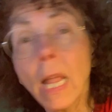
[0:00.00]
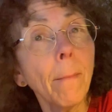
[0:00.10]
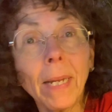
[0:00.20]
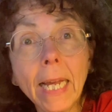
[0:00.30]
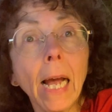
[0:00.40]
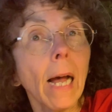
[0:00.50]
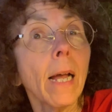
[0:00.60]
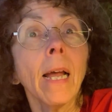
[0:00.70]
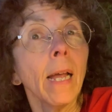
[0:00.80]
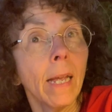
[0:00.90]
But yeah,
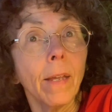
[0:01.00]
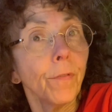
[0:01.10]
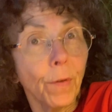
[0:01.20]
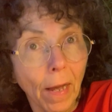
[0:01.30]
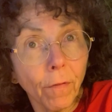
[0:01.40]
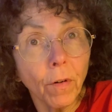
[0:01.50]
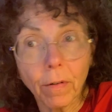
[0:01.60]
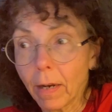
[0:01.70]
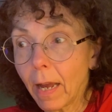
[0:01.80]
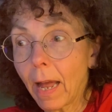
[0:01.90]
if you
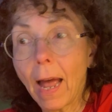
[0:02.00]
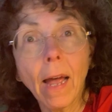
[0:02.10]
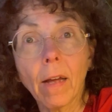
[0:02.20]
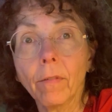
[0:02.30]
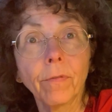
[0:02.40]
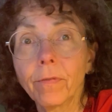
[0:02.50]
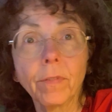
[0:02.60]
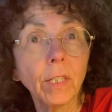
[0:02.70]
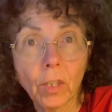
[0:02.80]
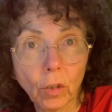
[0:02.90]
ever have
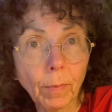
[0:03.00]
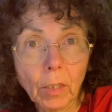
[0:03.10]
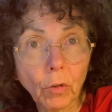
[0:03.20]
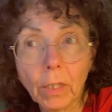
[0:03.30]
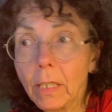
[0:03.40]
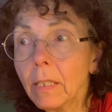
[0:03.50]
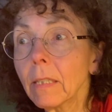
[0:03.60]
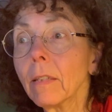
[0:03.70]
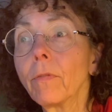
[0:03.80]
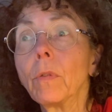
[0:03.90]
disturbing dreams,
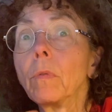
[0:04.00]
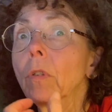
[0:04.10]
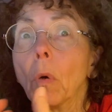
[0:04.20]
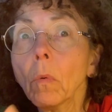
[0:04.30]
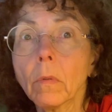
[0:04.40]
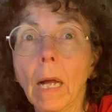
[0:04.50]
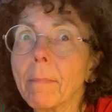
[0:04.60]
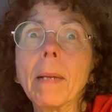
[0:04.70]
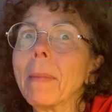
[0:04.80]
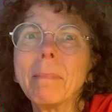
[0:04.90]
if you don't,
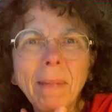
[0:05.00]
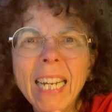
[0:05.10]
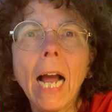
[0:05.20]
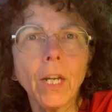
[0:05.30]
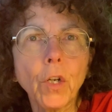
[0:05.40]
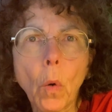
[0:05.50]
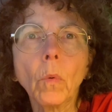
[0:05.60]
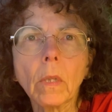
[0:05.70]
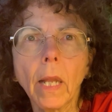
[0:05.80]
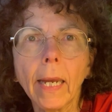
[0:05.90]
I
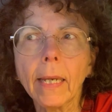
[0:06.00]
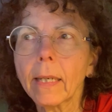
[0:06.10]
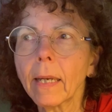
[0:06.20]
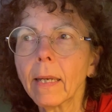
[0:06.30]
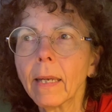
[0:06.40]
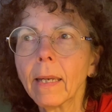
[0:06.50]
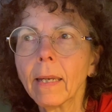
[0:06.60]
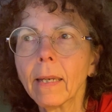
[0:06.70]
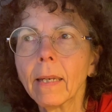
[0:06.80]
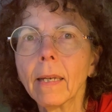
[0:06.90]
don't like
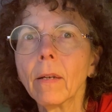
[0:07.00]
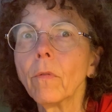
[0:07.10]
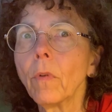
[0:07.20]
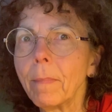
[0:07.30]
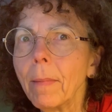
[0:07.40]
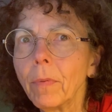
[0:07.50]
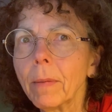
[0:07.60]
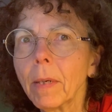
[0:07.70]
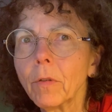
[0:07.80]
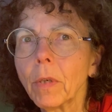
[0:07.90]
remembering
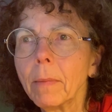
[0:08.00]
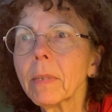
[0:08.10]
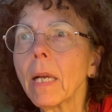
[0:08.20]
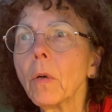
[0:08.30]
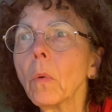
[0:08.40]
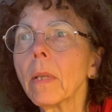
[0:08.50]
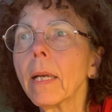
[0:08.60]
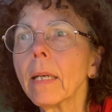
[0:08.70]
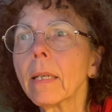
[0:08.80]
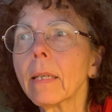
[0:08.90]
my dreams. I don't
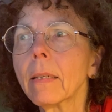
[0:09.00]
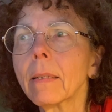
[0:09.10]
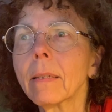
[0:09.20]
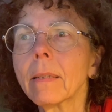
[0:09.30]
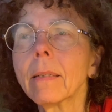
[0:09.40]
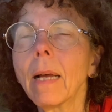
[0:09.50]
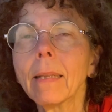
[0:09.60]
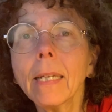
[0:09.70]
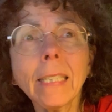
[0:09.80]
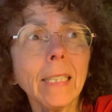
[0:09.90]
like,
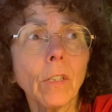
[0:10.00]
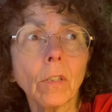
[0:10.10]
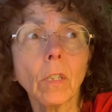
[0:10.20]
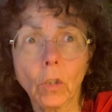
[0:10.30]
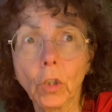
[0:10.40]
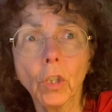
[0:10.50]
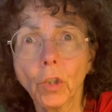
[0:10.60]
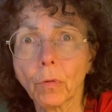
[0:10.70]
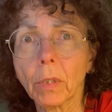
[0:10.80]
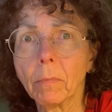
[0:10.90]
unless they're good
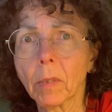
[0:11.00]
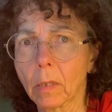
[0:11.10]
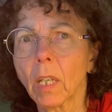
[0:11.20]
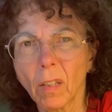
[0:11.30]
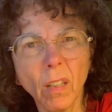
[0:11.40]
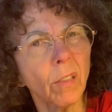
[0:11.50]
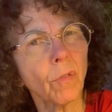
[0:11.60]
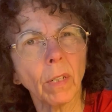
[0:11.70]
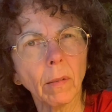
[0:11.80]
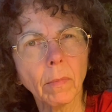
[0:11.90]
dreams, like good
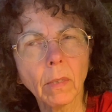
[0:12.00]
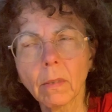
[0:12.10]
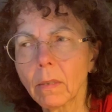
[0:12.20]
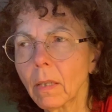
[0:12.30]
dreams.